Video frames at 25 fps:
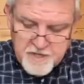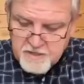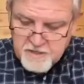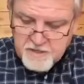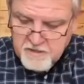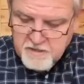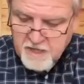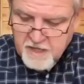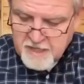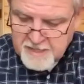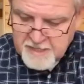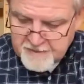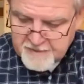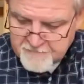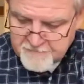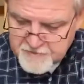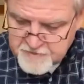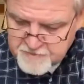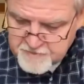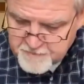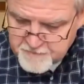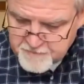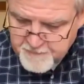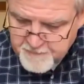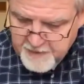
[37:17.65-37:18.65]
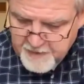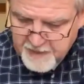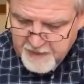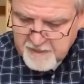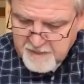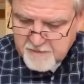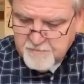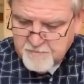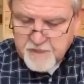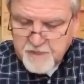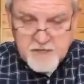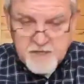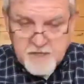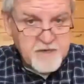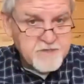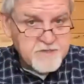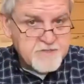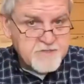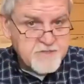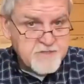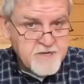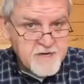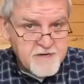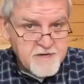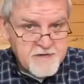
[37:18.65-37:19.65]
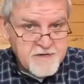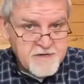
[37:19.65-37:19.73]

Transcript: lives, partly because they're,